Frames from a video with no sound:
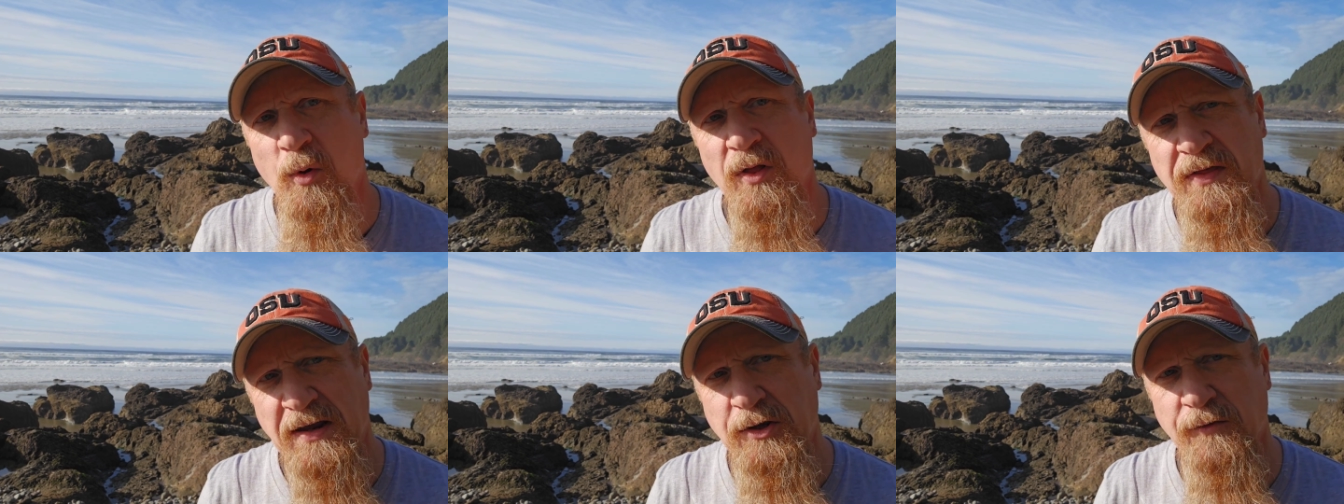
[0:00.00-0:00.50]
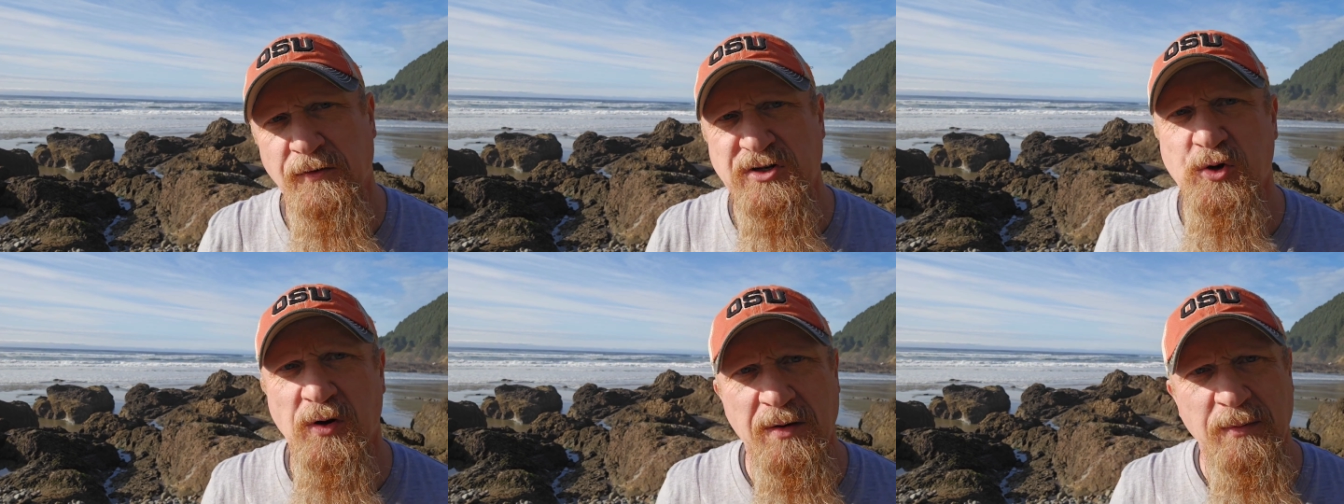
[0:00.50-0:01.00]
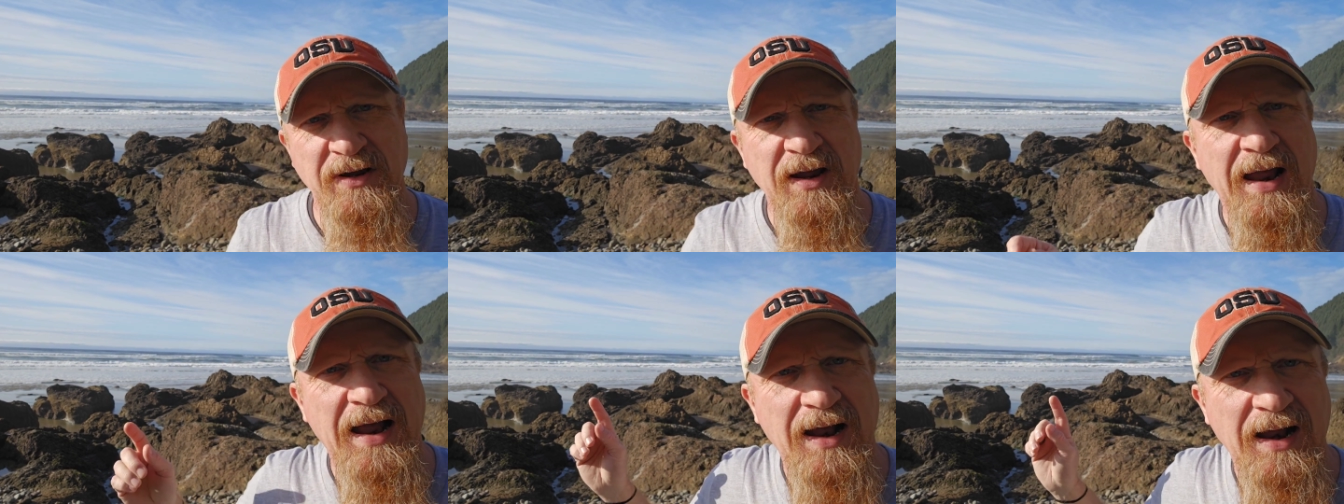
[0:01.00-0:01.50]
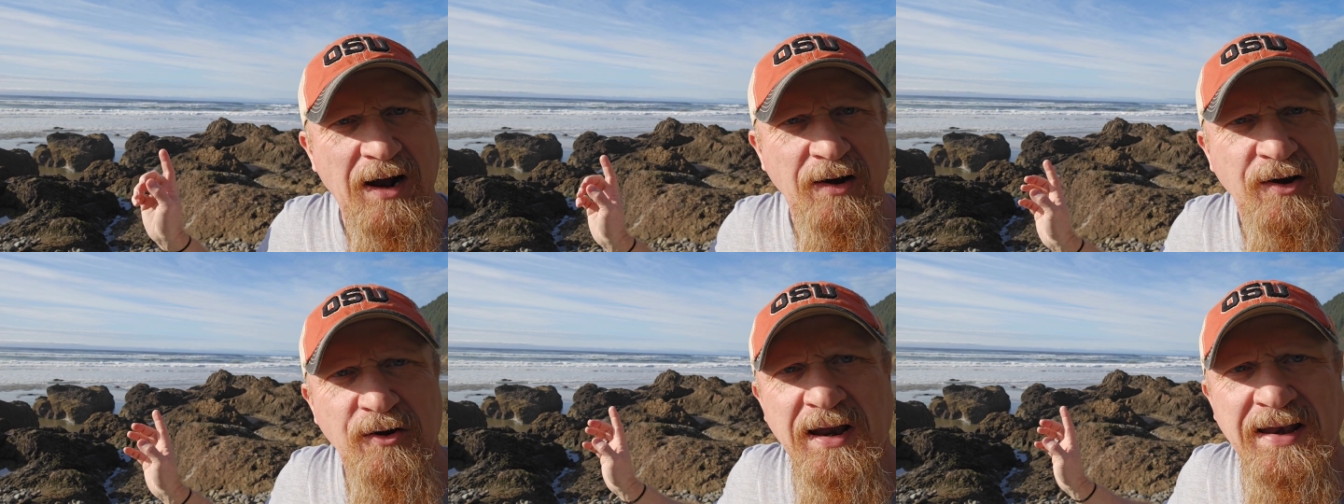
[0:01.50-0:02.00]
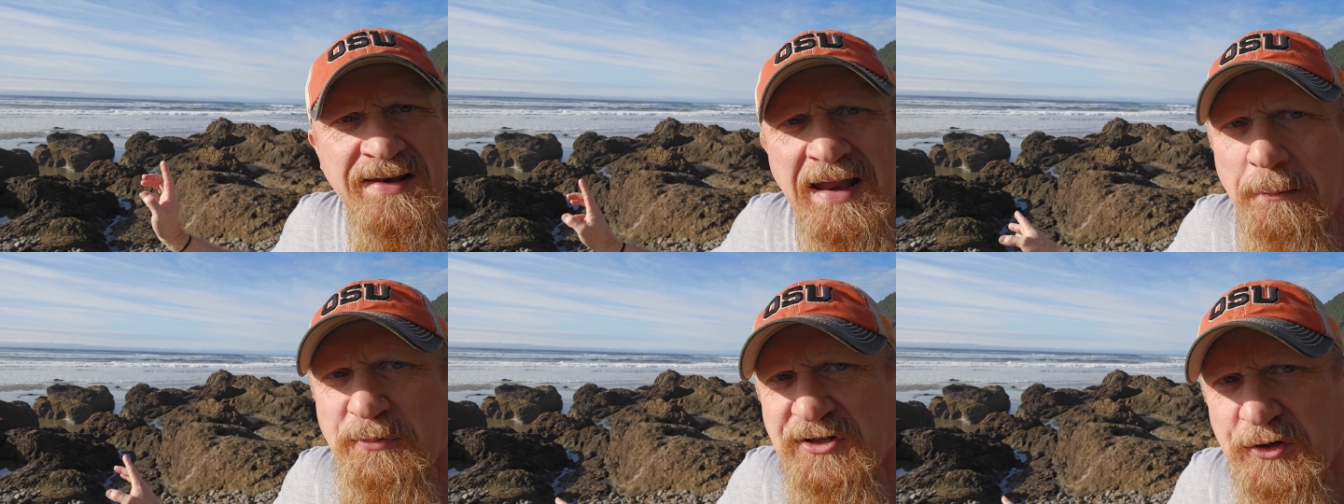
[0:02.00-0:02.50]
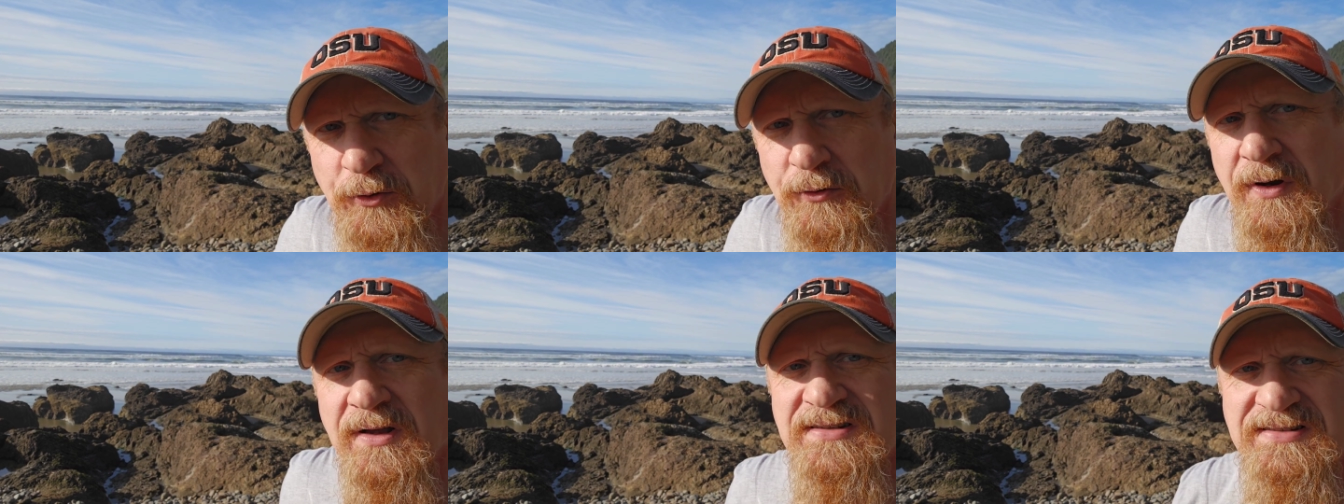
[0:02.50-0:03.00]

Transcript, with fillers: want to thank you for joining me out here at Neptune